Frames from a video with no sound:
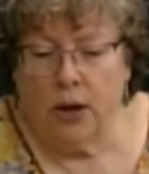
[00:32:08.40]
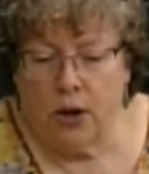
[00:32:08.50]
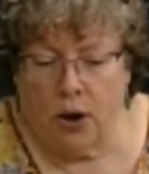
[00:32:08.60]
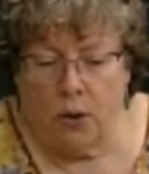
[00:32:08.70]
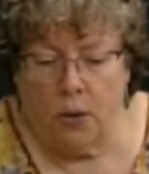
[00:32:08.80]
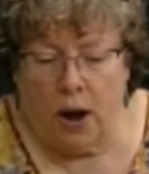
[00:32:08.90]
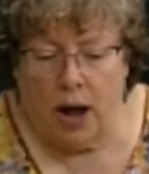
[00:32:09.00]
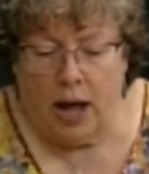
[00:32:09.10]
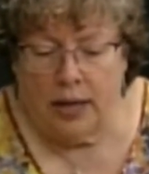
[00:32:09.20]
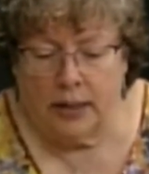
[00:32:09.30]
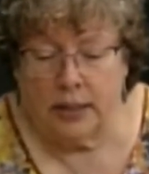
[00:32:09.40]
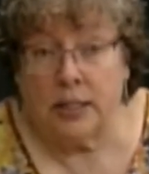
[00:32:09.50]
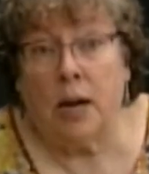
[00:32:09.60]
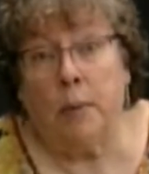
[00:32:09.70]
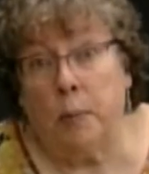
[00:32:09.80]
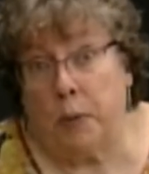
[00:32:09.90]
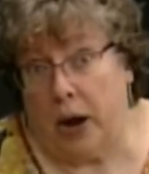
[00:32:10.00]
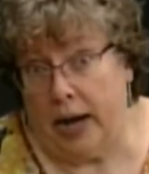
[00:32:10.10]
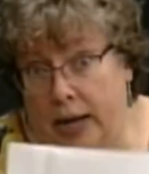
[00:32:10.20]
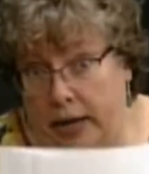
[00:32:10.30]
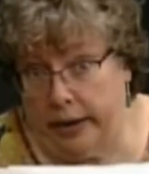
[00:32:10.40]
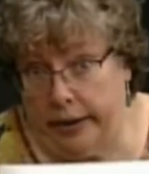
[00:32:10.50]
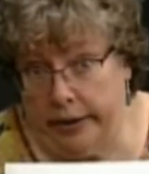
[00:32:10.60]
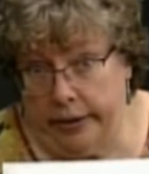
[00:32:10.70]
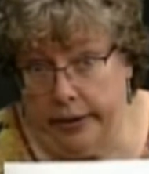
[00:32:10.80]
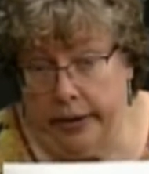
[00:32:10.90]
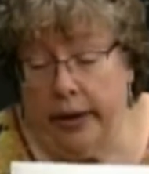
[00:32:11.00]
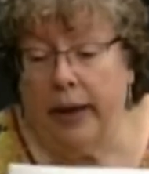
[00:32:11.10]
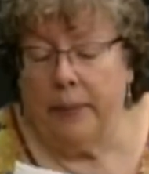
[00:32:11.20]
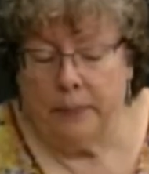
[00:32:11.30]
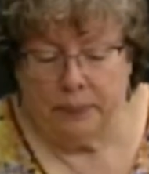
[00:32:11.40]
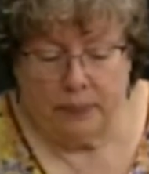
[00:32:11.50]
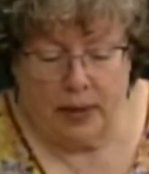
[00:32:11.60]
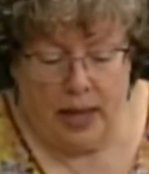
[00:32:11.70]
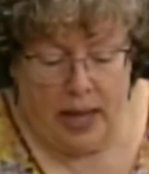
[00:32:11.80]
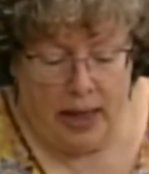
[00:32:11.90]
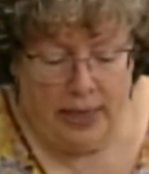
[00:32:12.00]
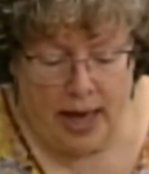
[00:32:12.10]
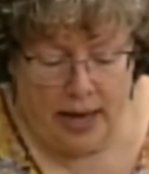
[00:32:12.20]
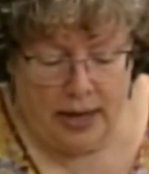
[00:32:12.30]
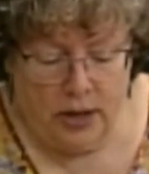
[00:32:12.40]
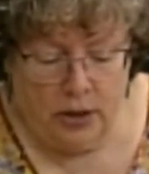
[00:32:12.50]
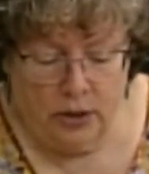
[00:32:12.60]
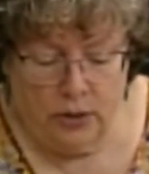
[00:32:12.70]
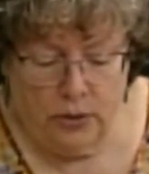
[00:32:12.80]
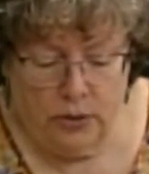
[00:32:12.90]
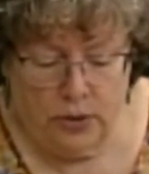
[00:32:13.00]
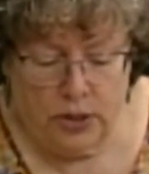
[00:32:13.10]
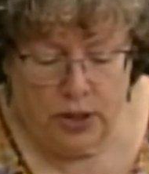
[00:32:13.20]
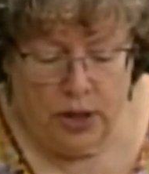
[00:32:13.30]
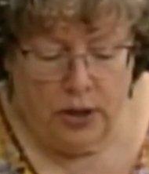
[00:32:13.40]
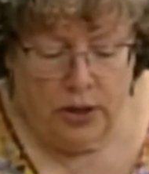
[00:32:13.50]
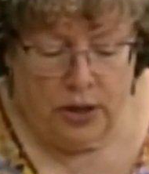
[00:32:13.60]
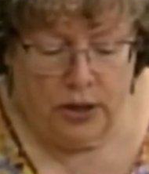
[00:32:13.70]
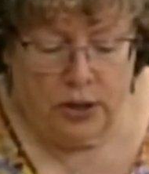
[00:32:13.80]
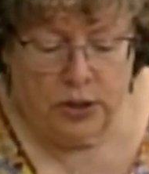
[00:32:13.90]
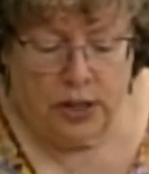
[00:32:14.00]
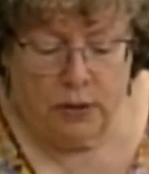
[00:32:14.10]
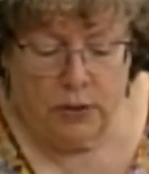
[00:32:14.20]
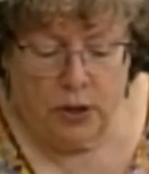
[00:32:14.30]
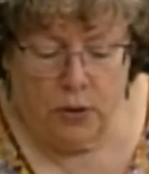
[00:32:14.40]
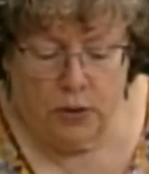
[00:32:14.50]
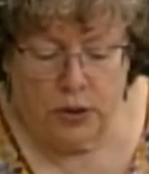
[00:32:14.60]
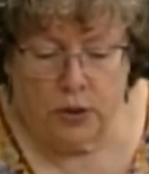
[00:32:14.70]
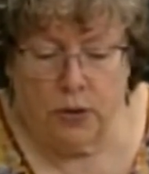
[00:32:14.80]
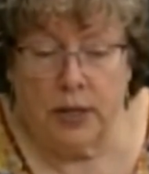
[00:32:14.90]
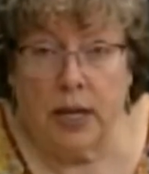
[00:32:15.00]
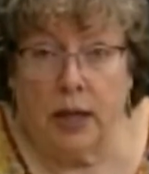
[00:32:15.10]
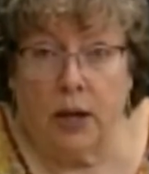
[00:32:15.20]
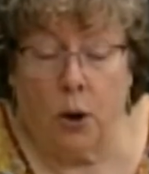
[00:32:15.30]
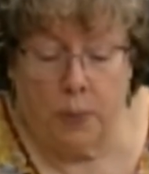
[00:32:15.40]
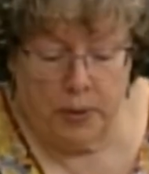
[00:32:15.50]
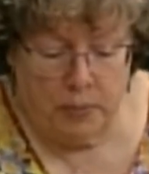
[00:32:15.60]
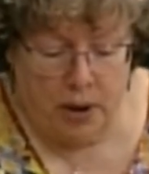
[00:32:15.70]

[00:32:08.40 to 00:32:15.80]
go on summer break, and that includes the Saratoga Storytelling Open